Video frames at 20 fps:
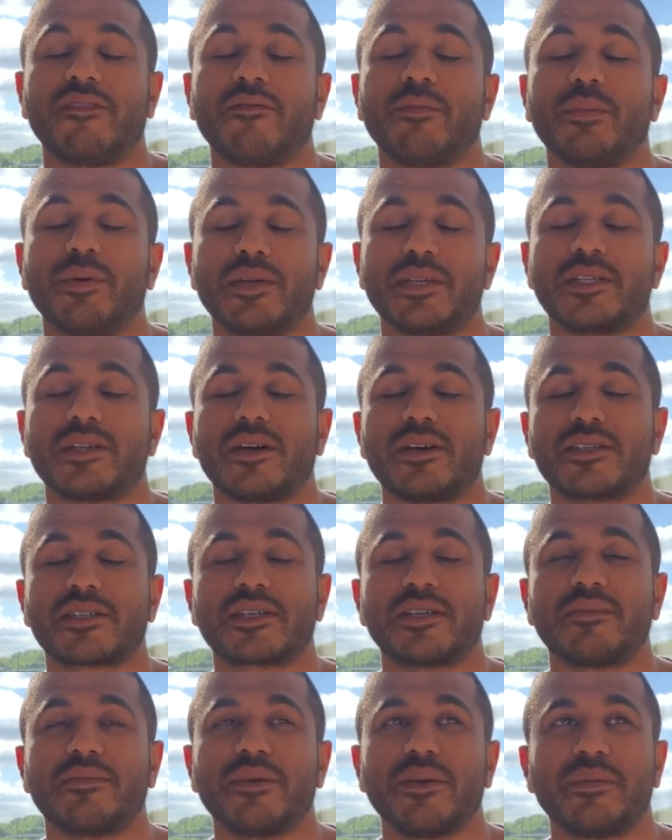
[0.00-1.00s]
everybody's
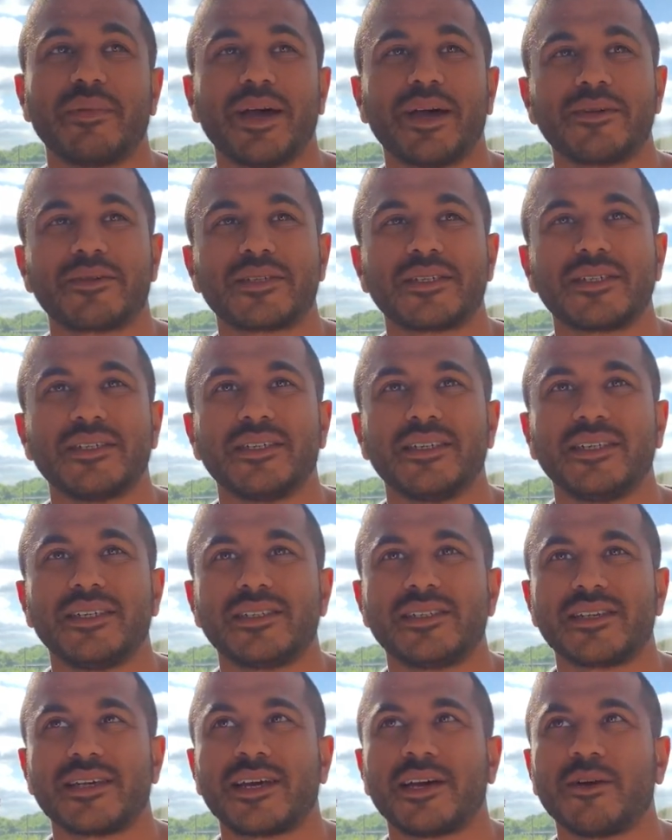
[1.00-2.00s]
asking me about it,
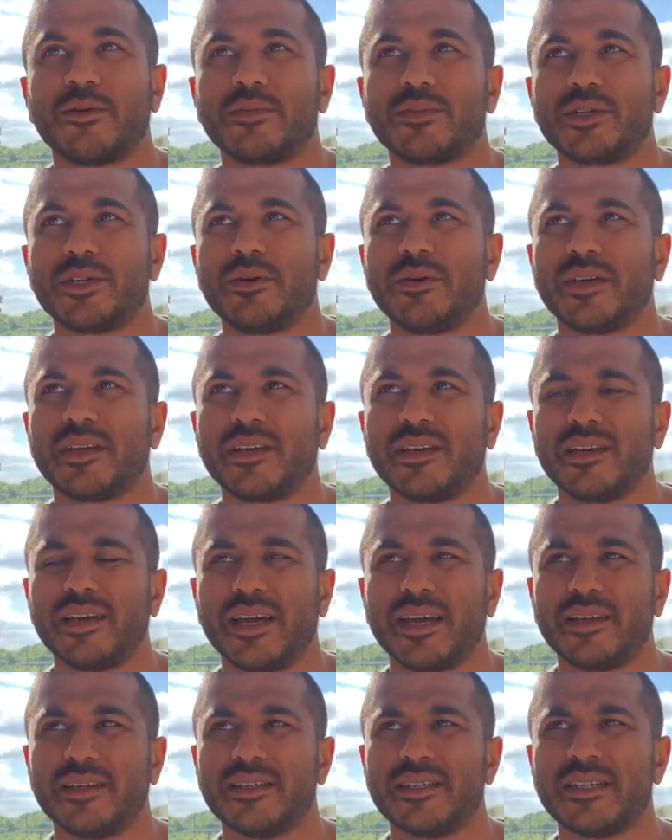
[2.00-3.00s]
is how I'm doing it.
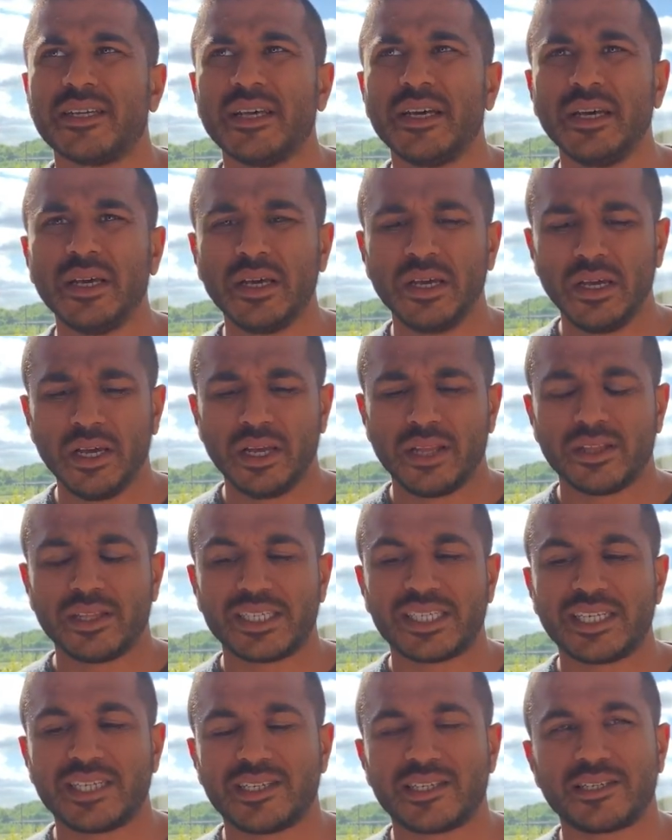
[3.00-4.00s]
And the
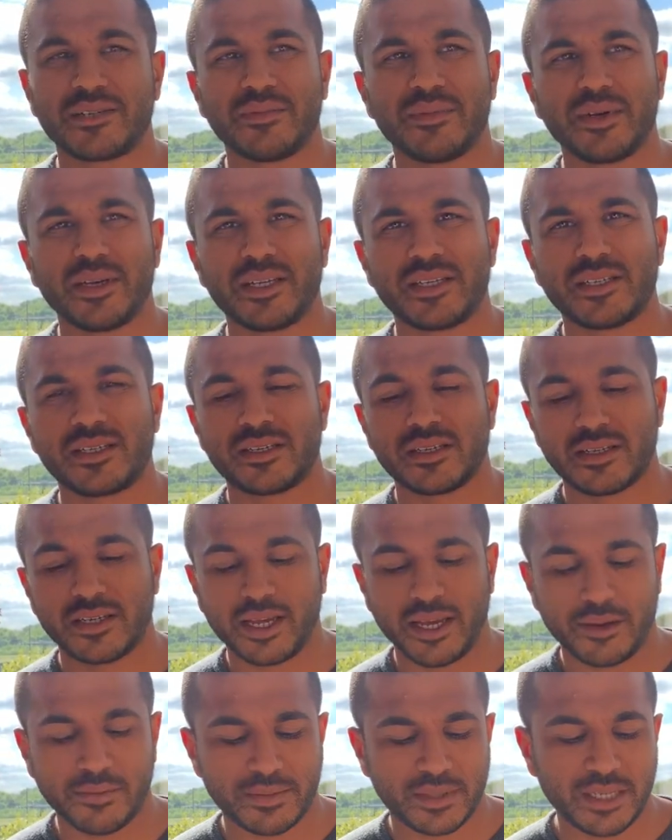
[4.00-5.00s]
system is,
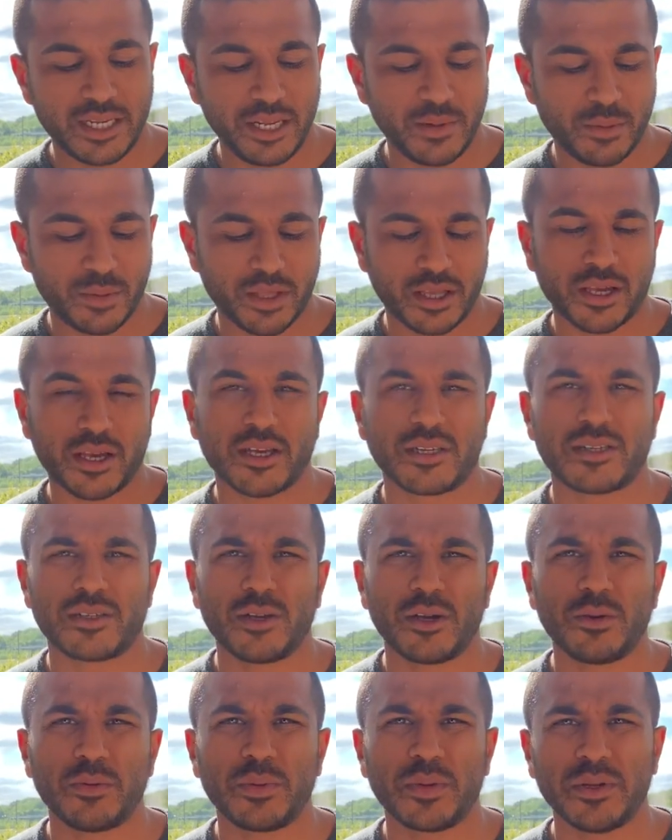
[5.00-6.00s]
sleep with the curtain
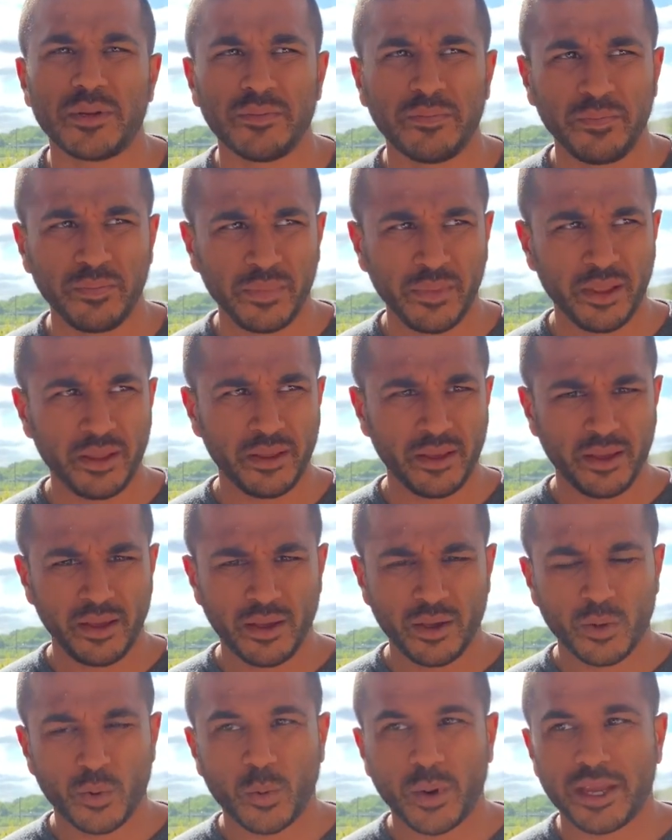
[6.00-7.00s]
open,
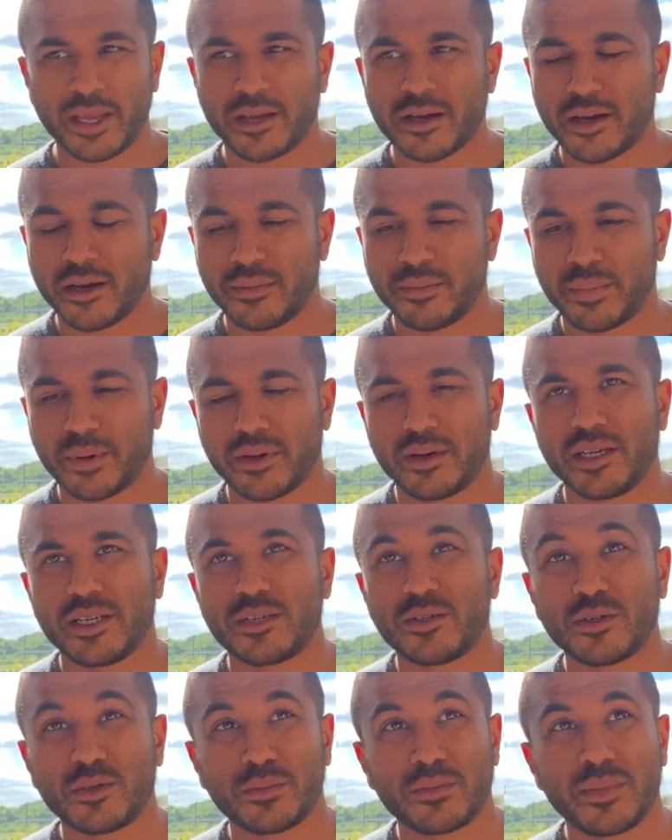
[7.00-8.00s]
wake up.
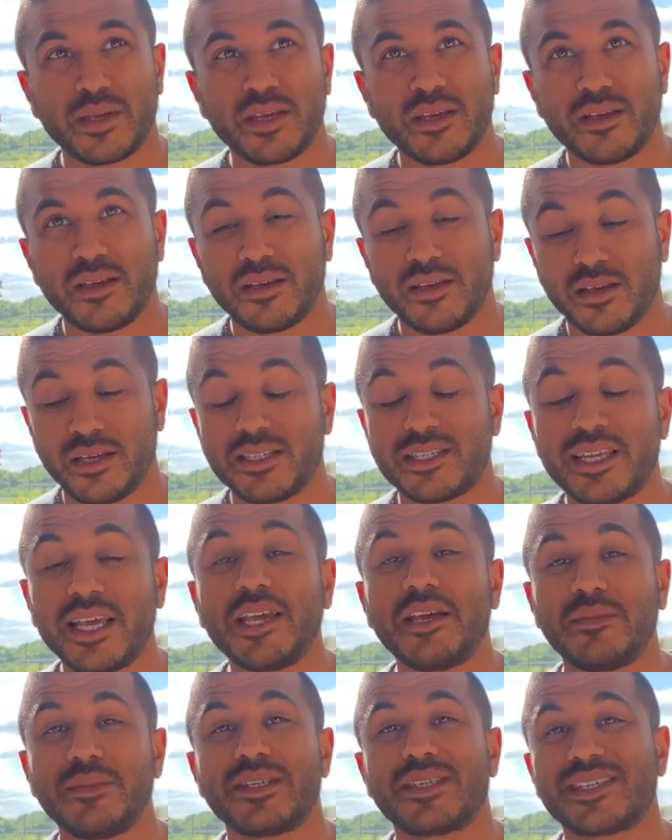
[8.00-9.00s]
It's
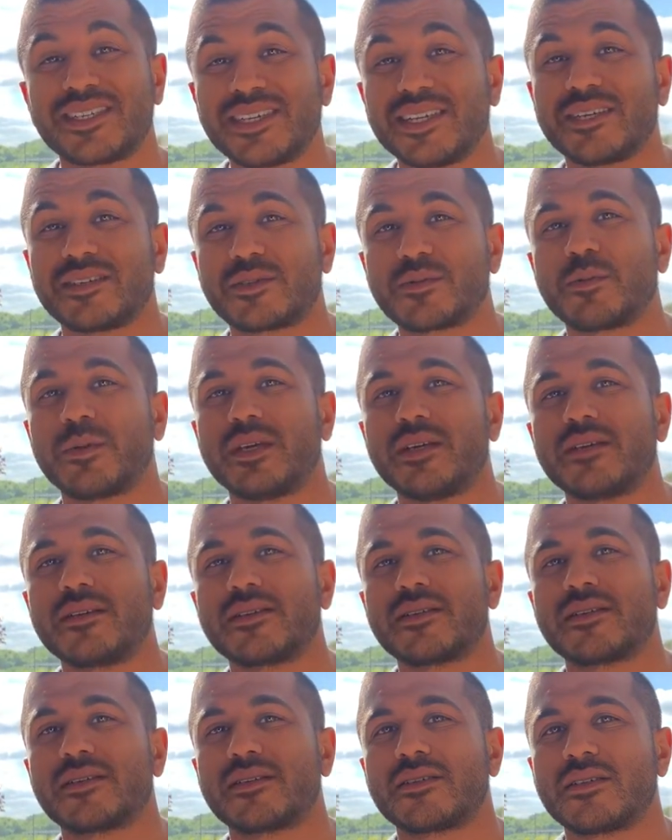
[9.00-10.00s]
taken me 6
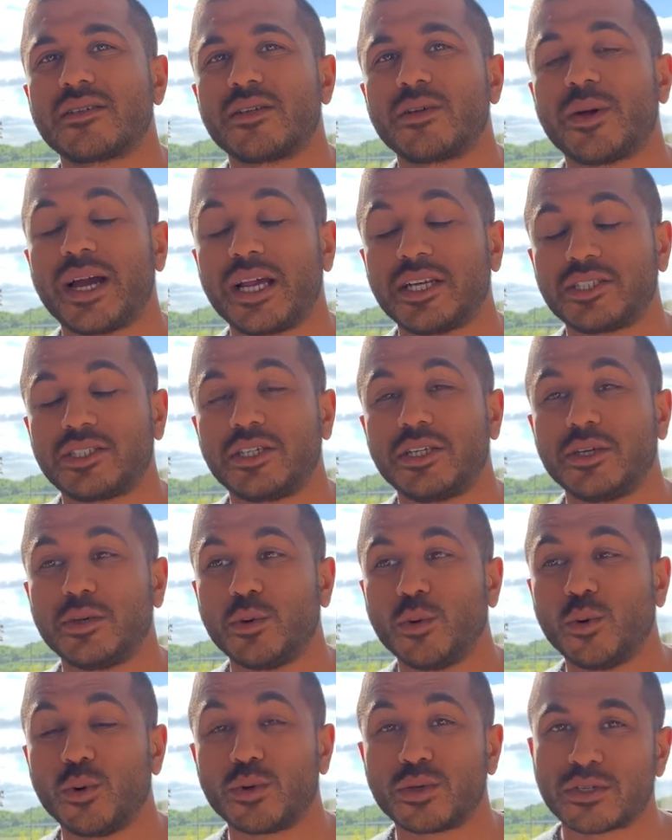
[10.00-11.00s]
weeks to actually
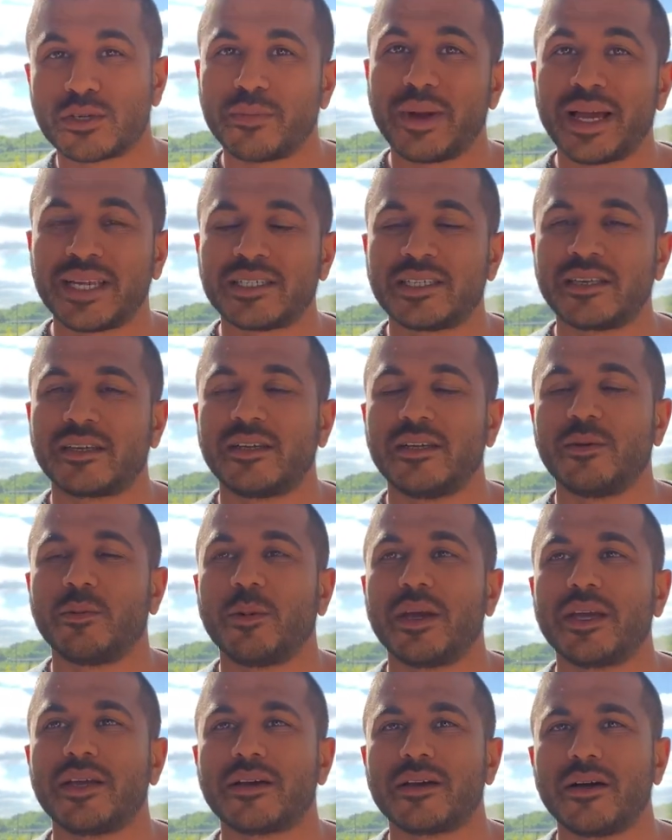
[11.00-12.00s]
automatically
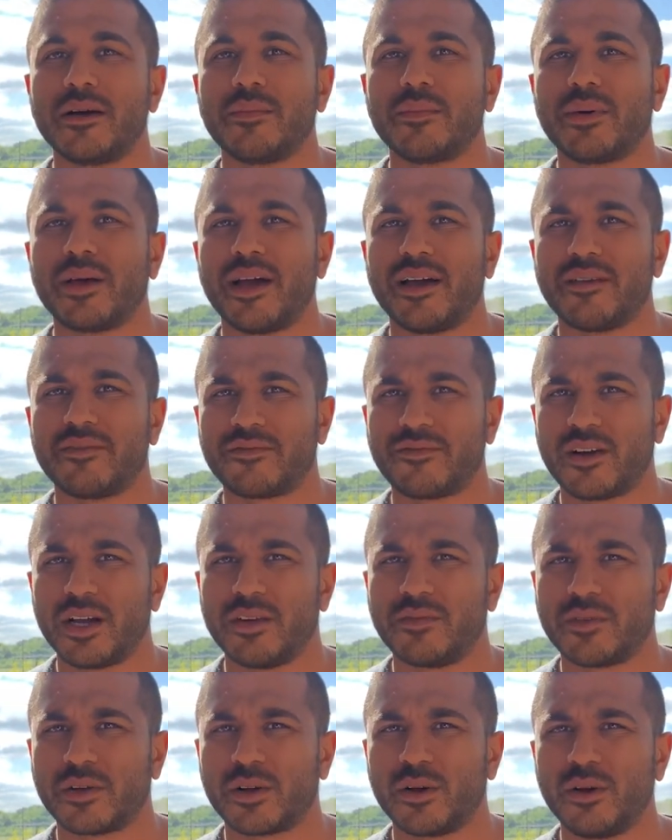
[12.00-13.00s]
wake up at
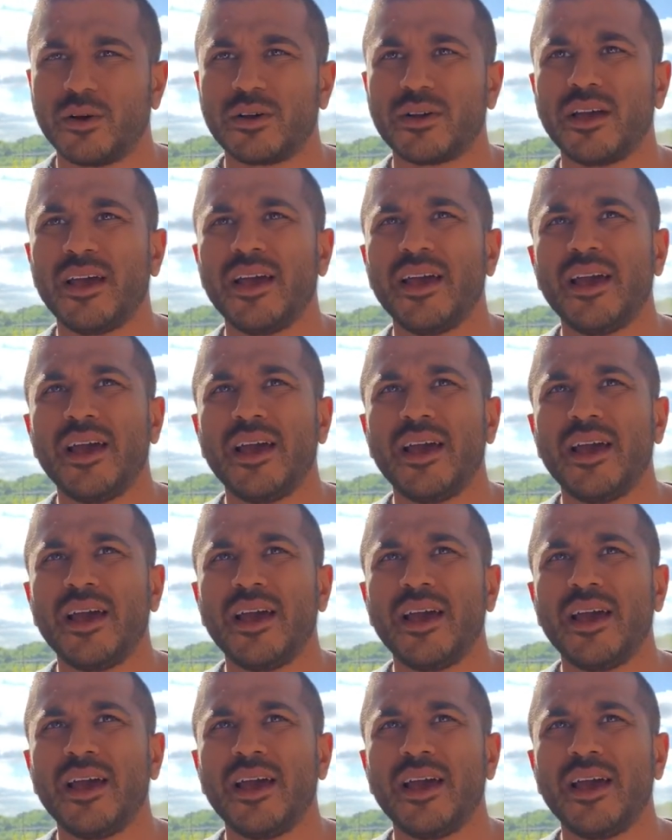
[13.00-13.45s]
5 o'clock.